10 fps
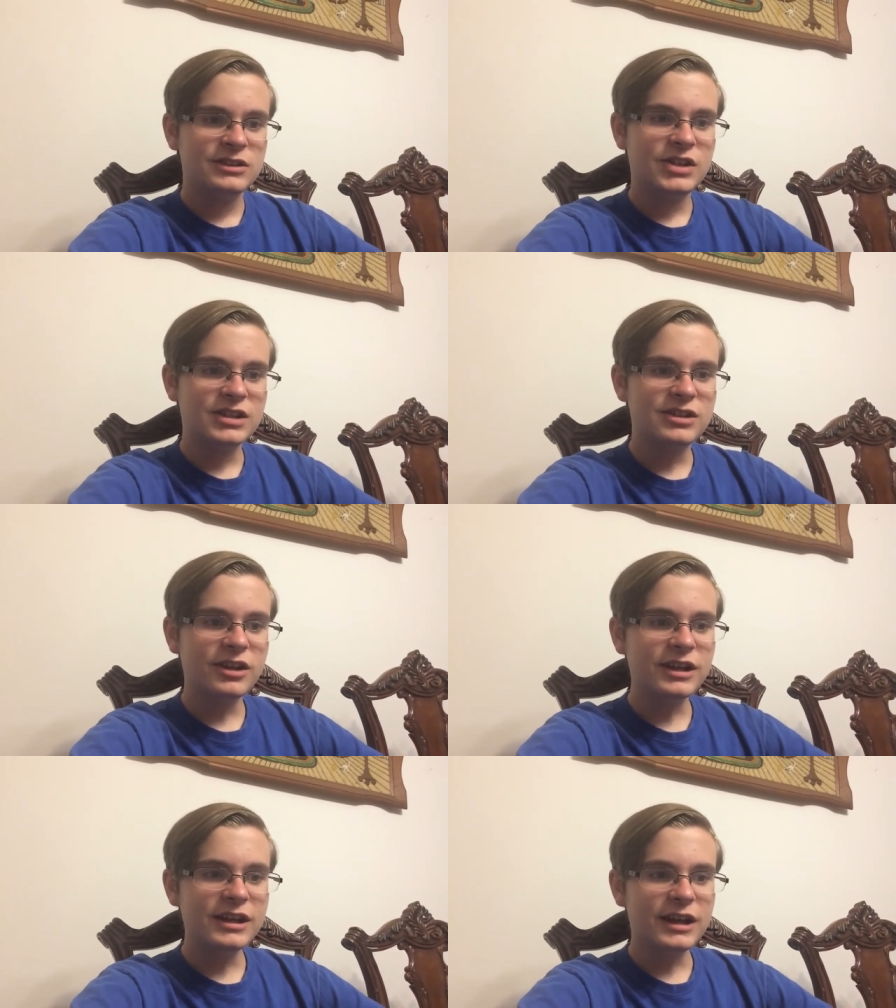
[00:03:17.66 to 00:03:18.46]
Does
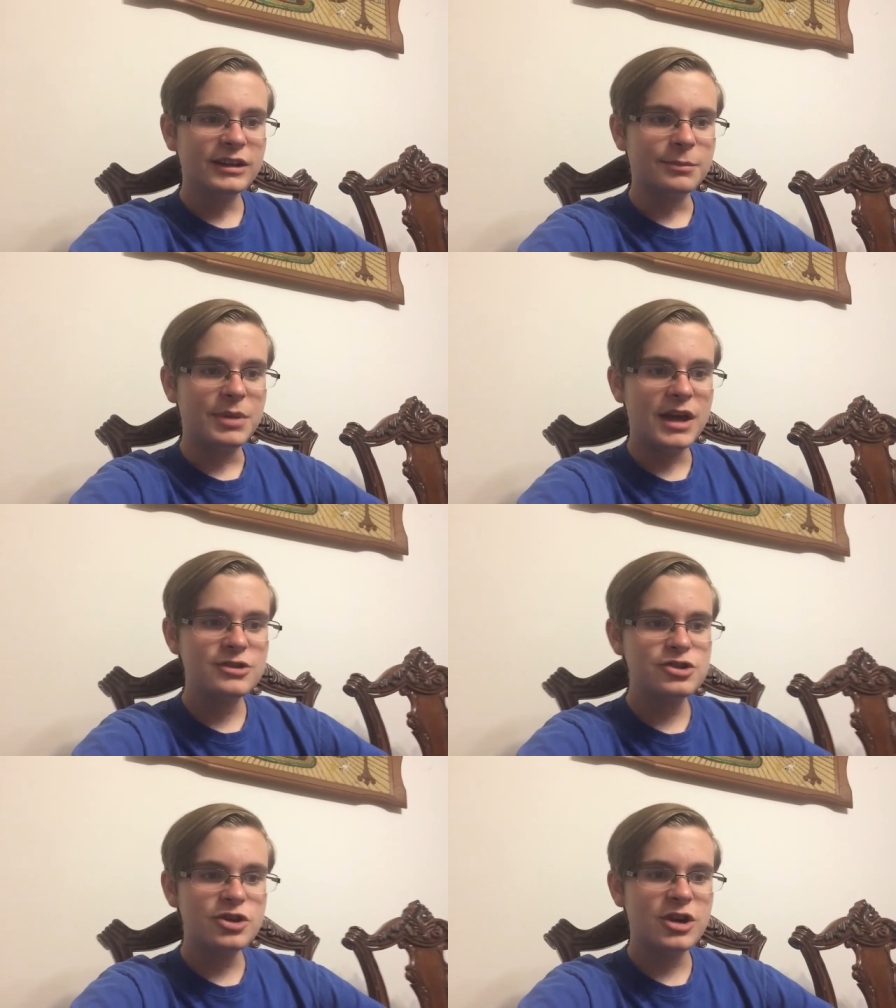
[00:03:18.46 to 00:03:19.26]
looking at the
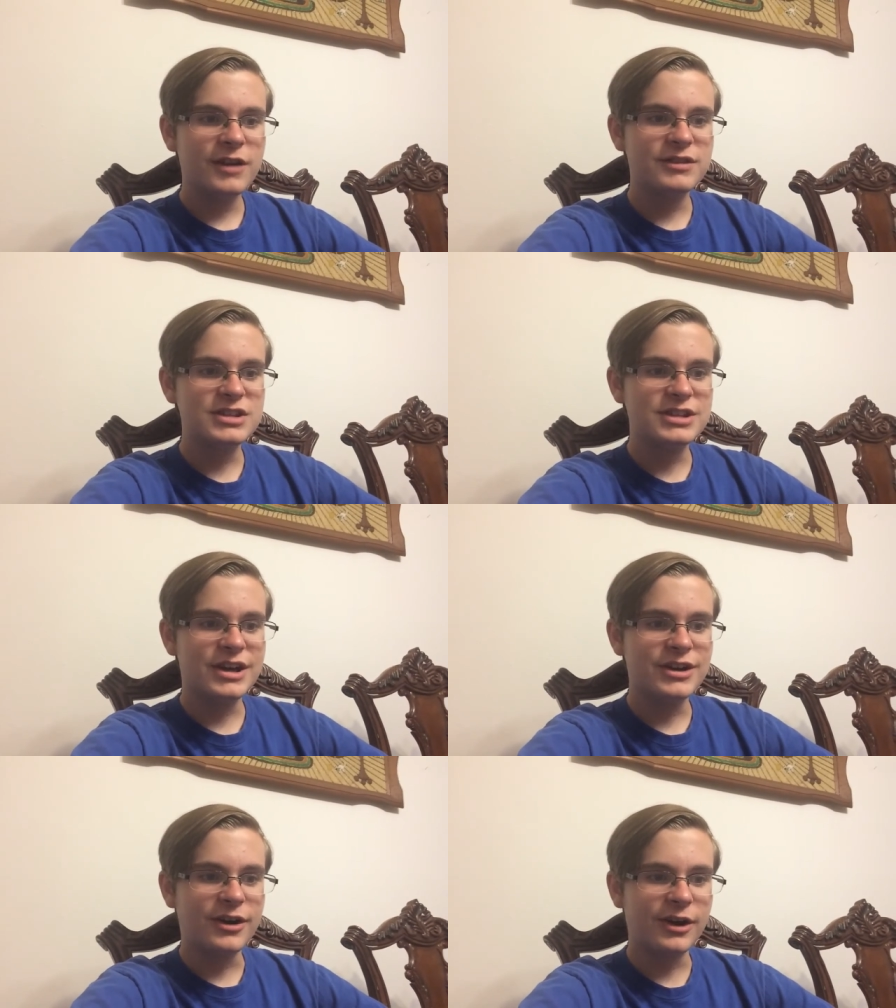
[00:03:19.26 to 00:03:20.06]
picture of the
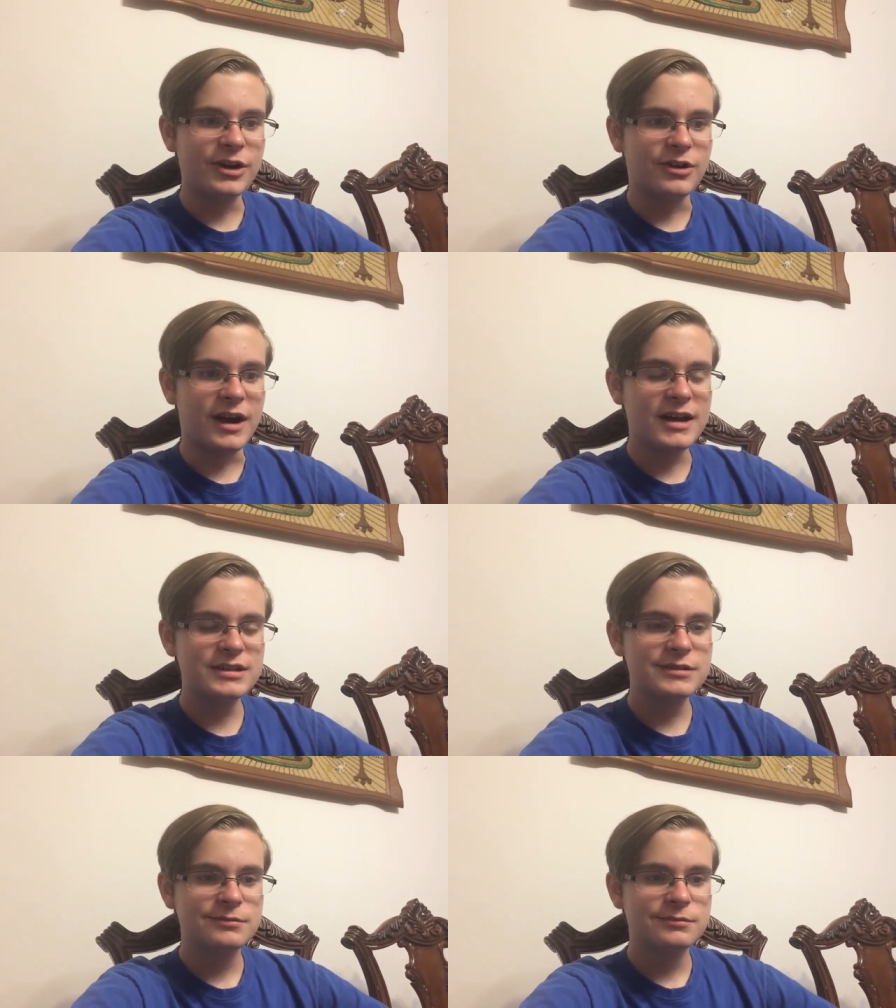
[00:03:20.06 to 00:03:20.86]
sun hurt your eyes?